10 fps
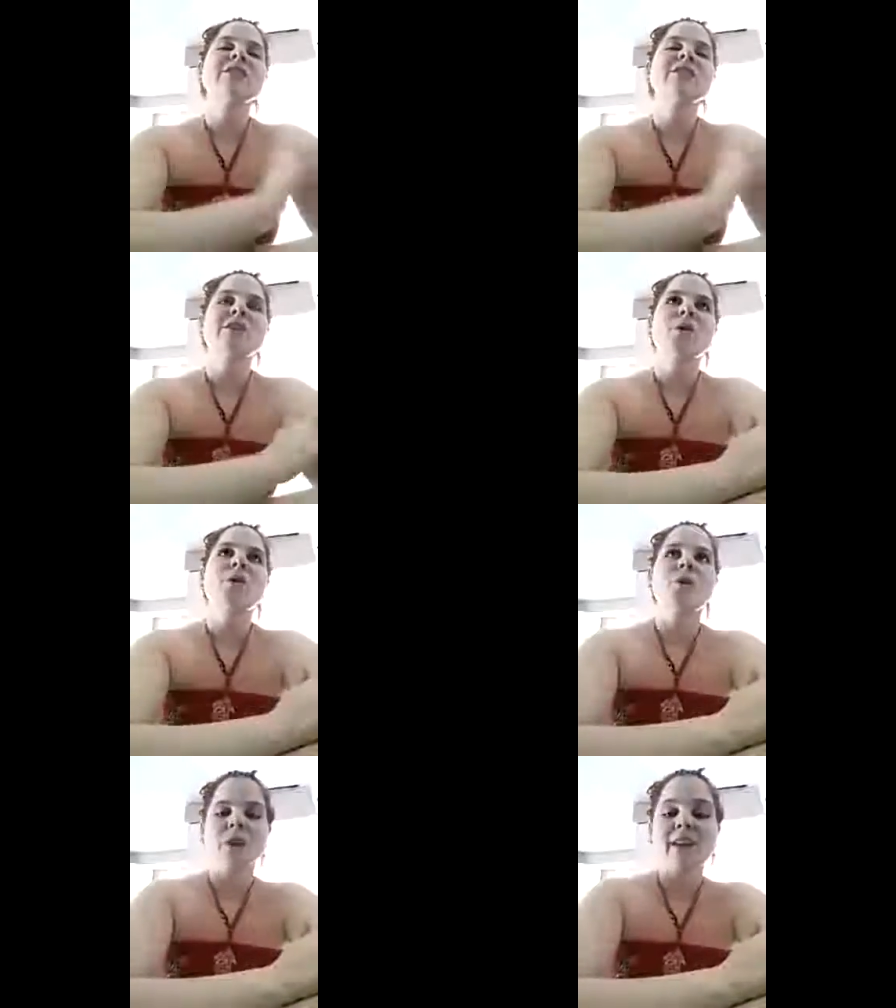
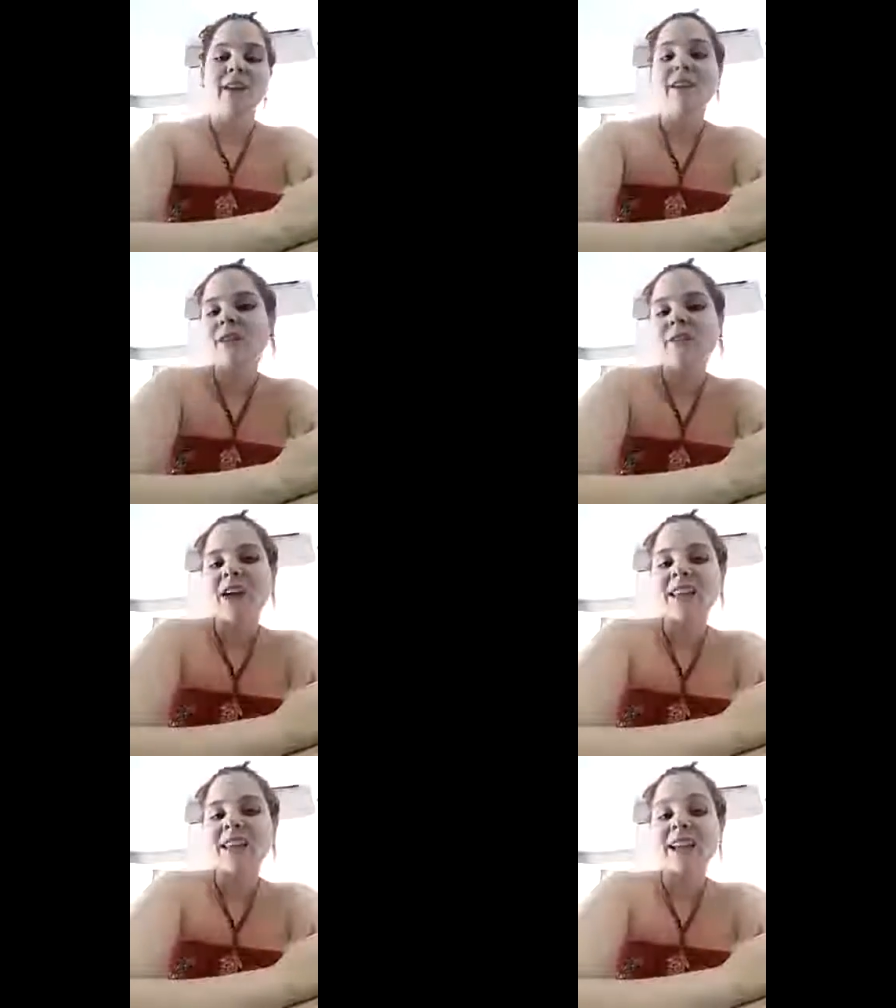So I love the
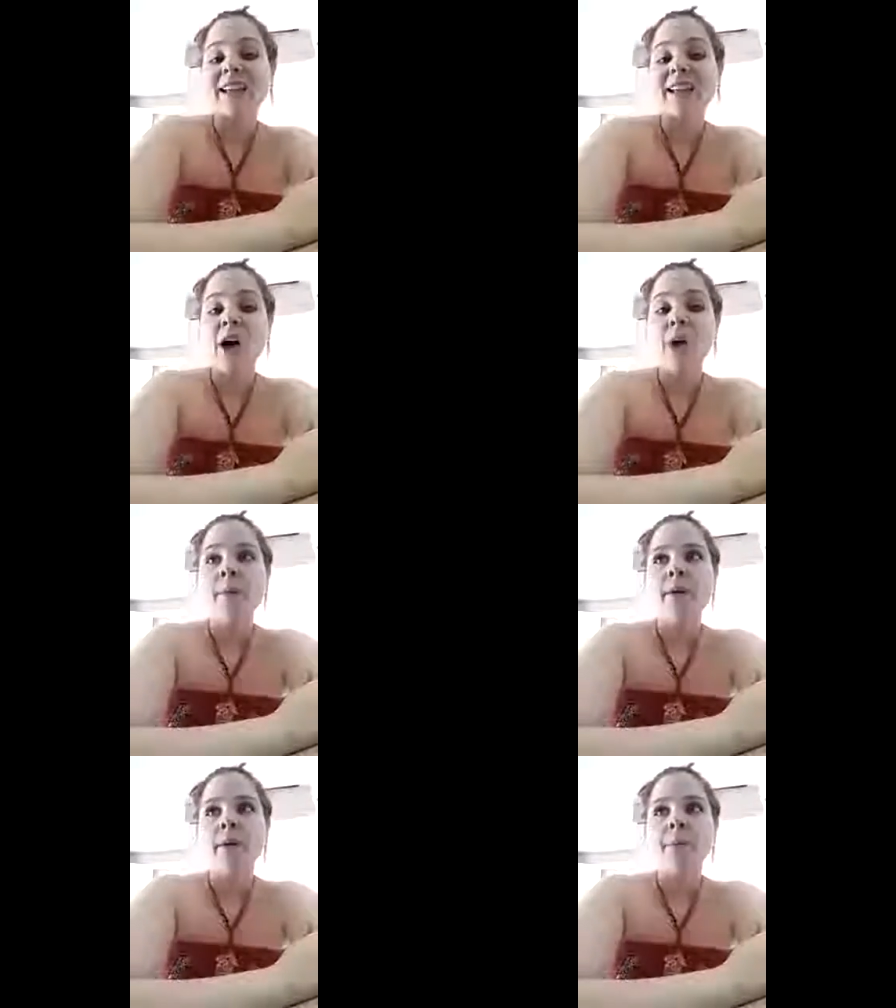fact that I can
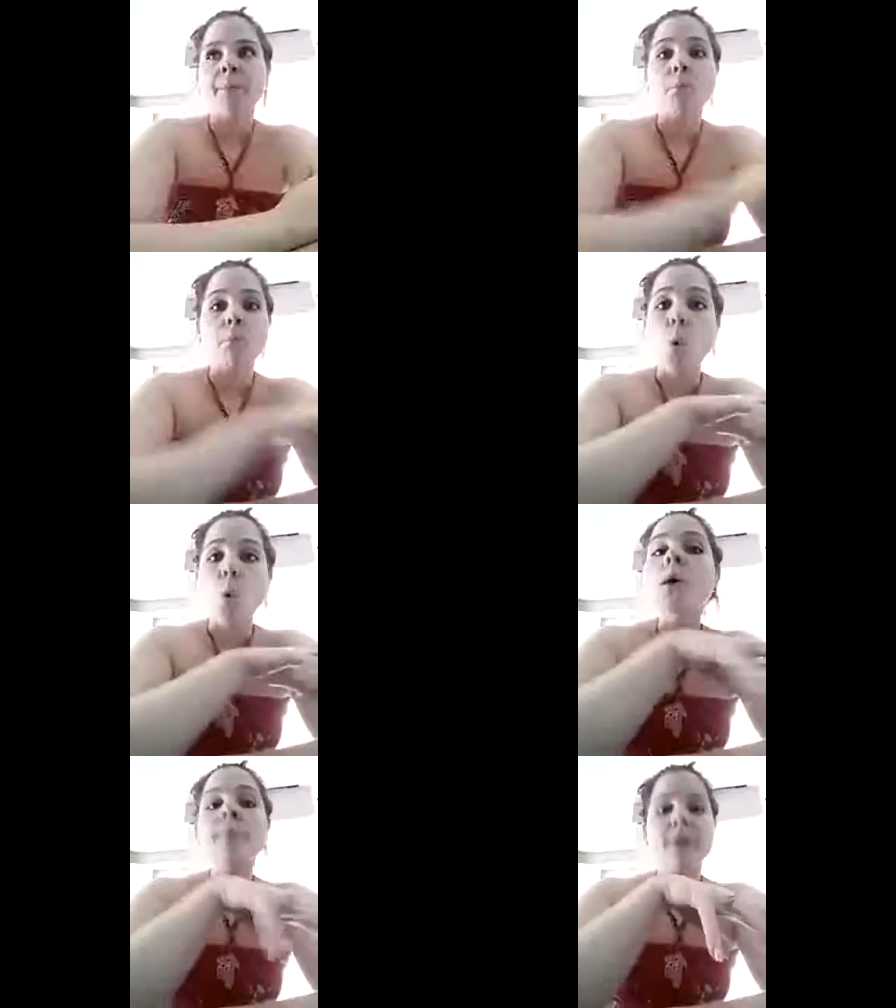help
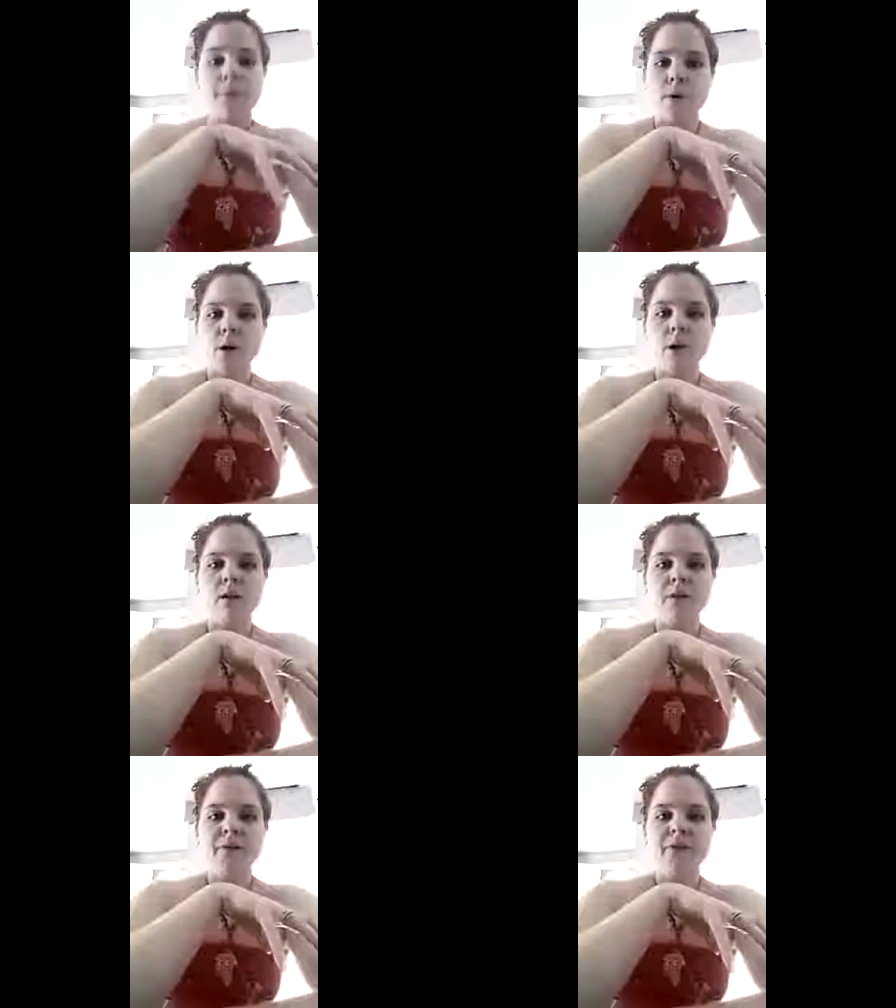more
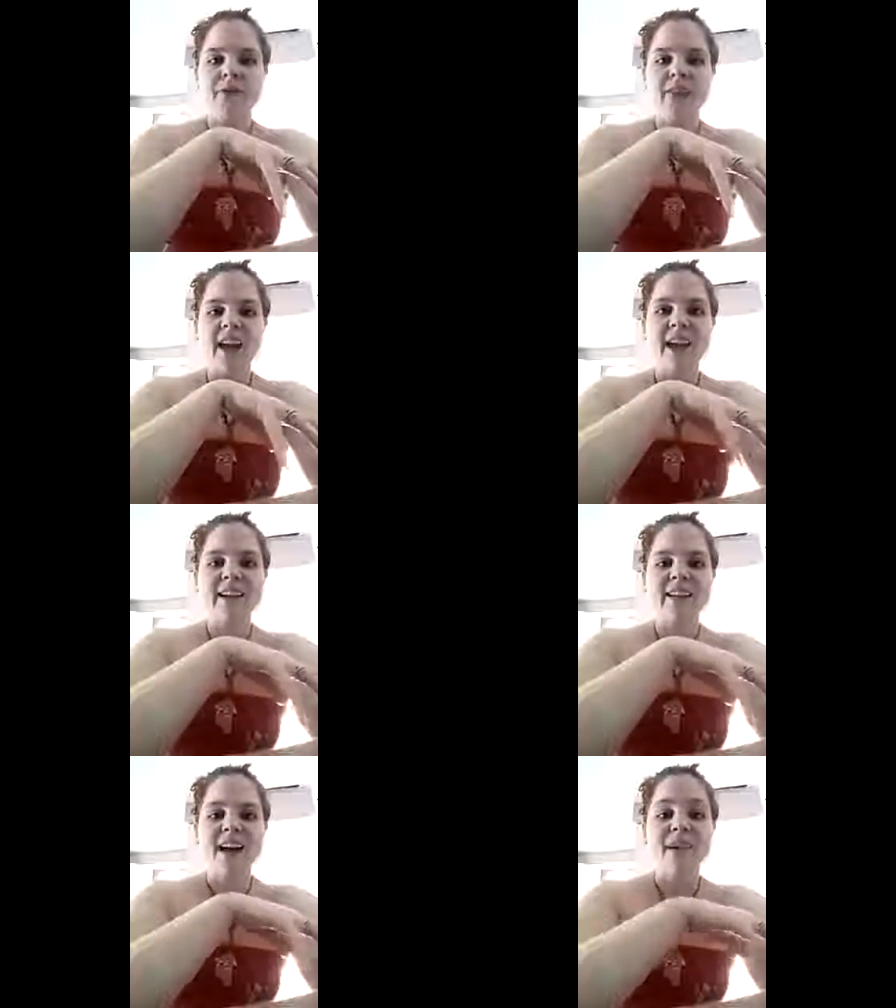people,
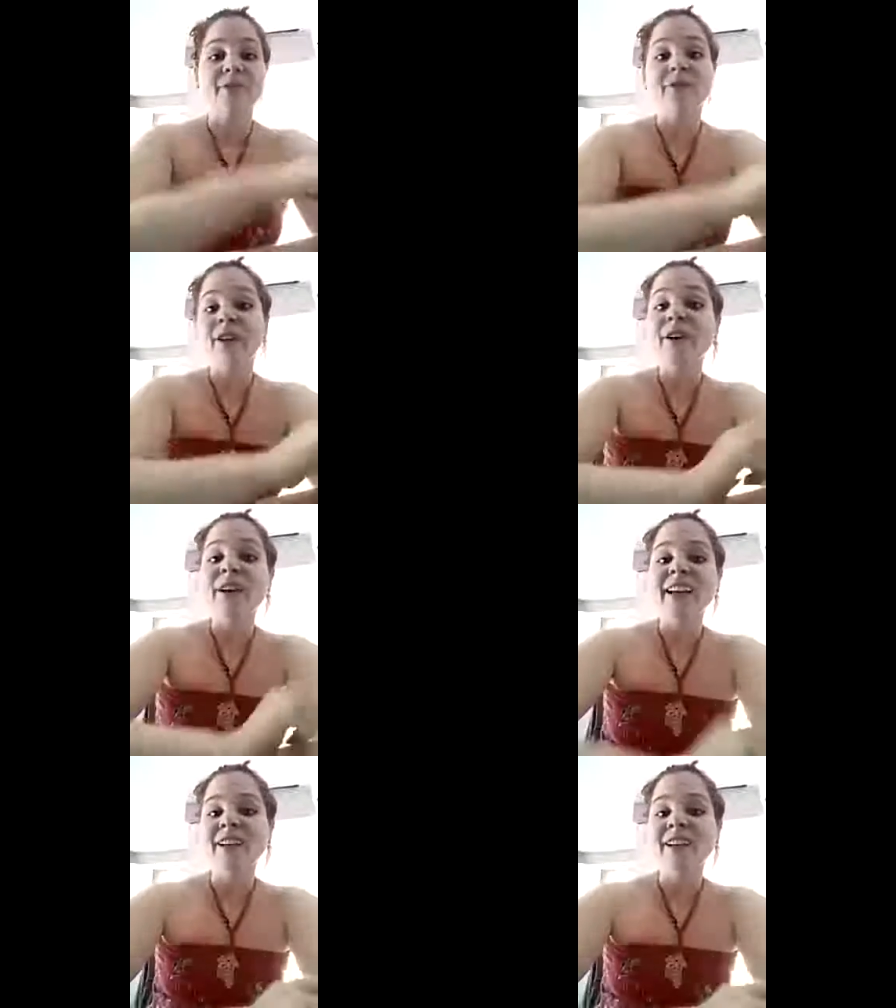and
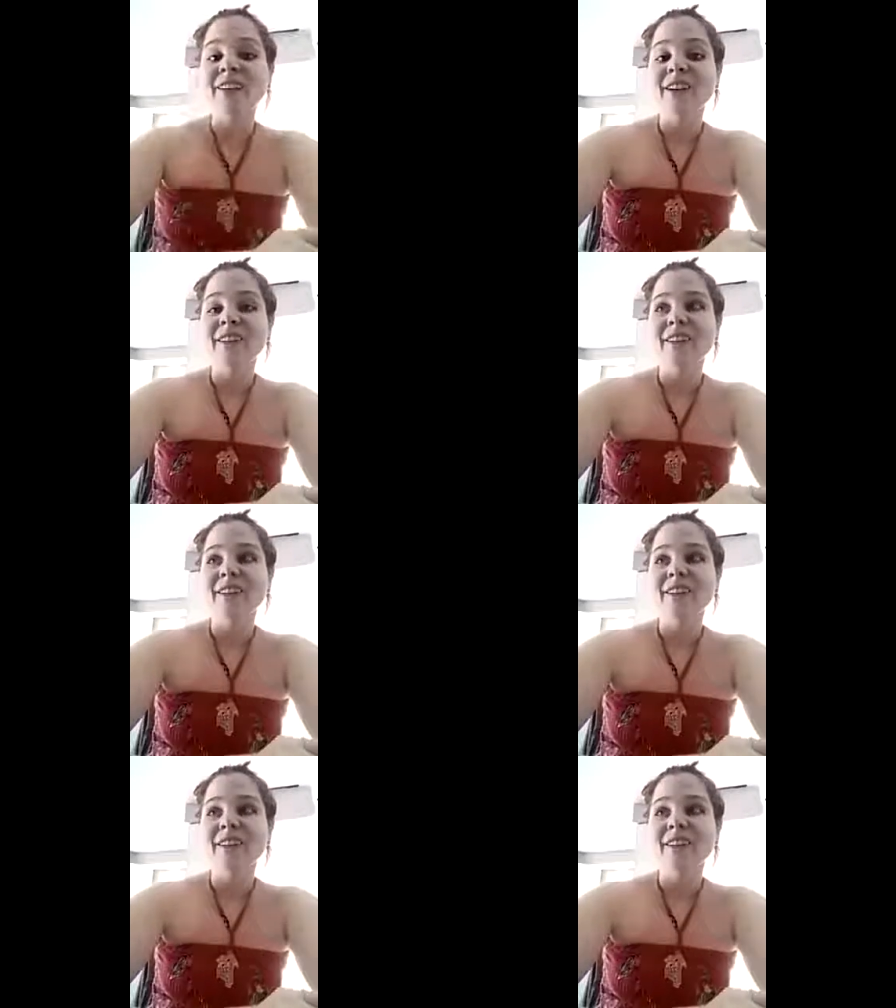very